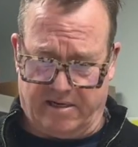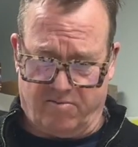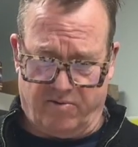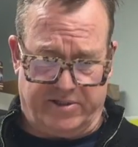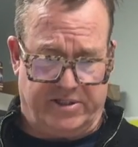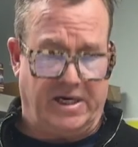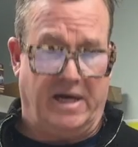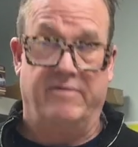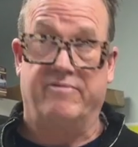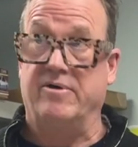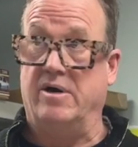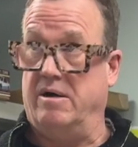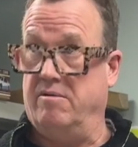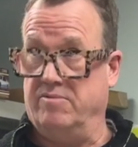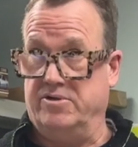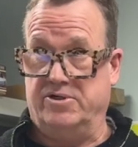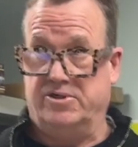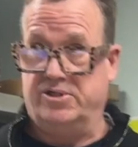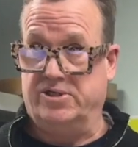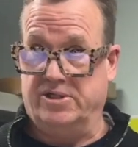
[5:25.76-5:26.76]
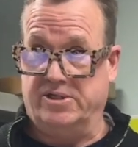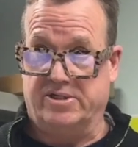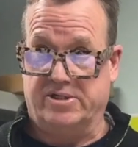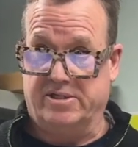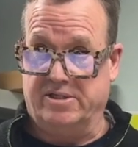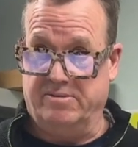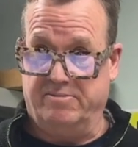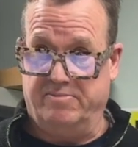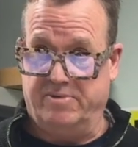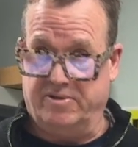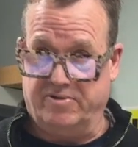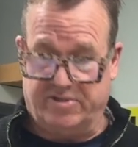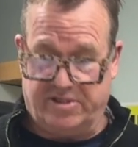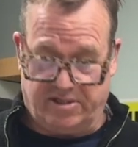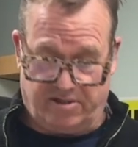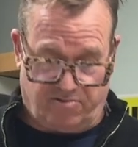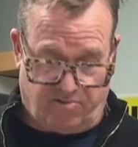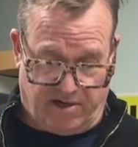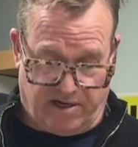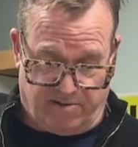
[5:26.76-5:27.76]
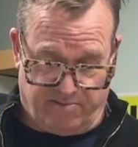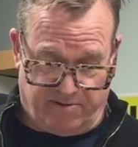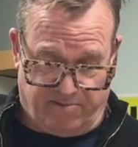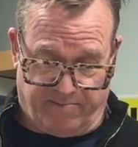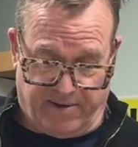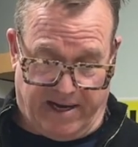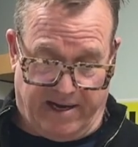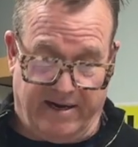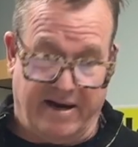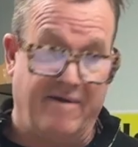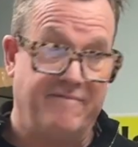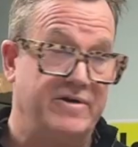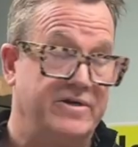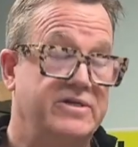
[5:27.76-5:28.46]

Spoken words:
which I thought was just the most incredible paint ever.